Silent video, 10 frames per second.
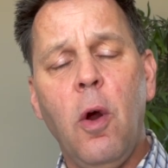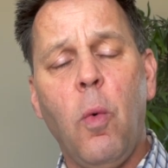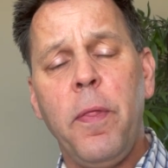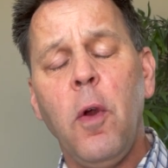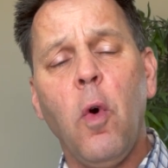
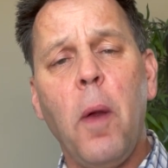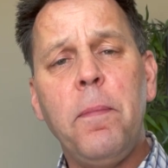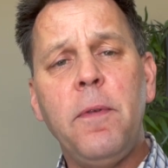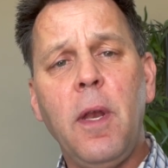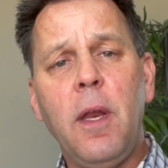whether you're
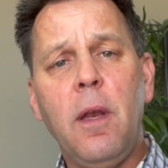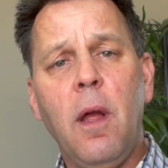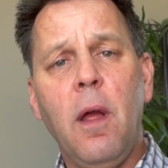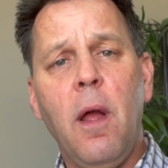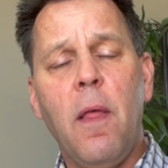representing
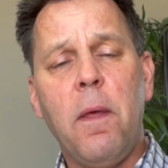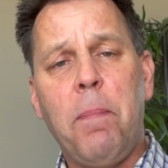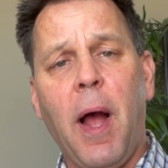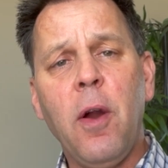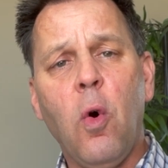the
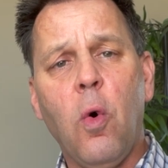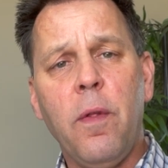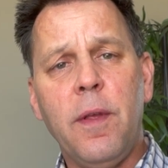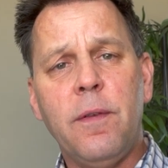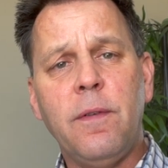buyer or
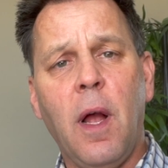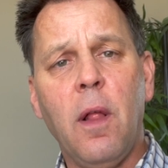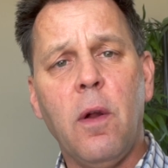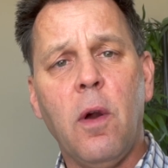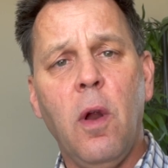the
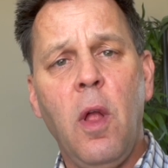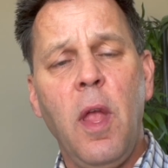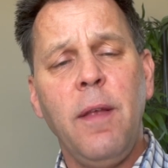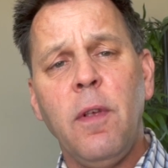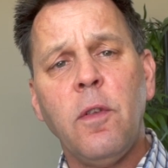seller,
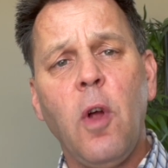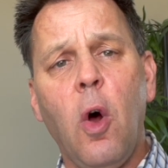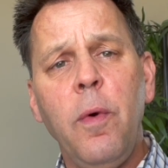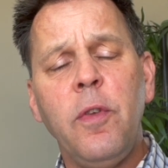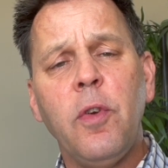is to
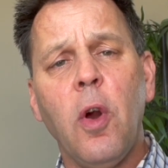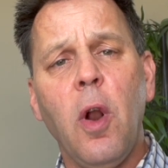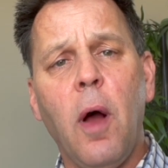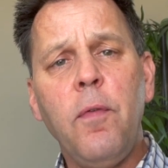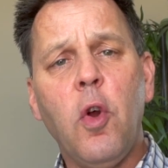always start
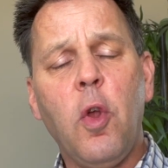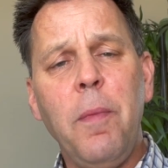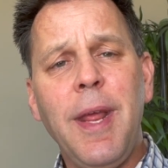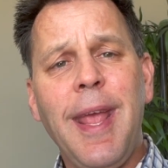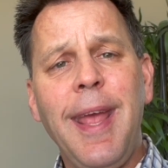off your
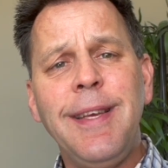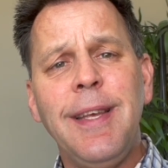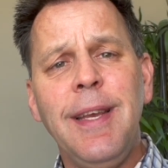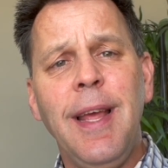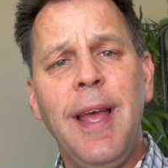
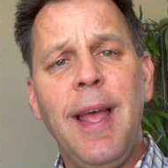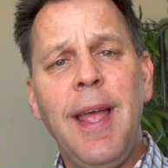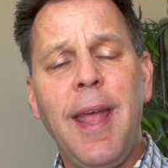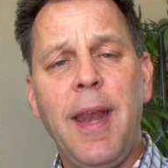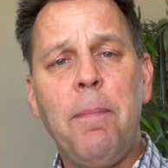communication
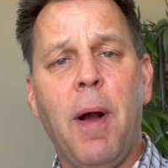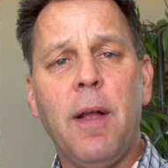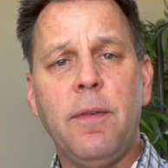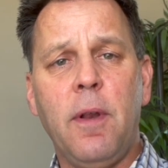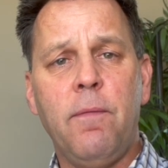in a
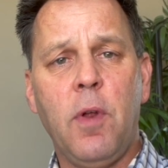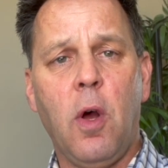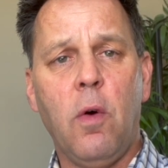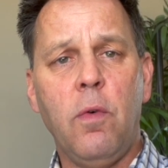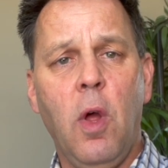positive
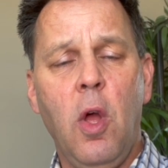tone.